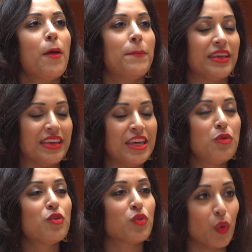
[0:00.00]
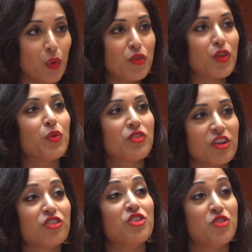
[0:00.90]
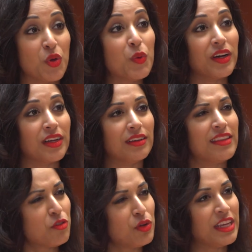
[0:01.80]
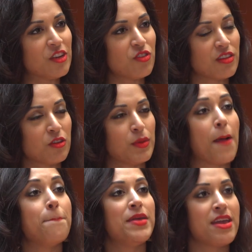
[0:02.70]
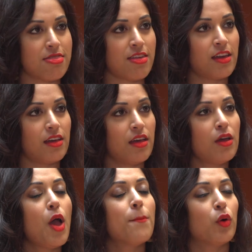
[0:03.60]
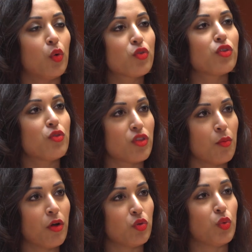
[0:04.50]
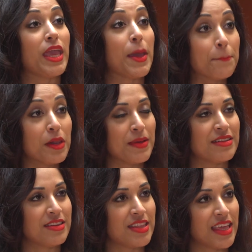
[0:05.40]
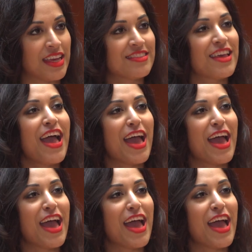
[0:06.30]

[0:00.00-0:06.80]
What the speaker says: But he was also such a doer. That's really interesting to me. A big thinker, but also someone who implemented things.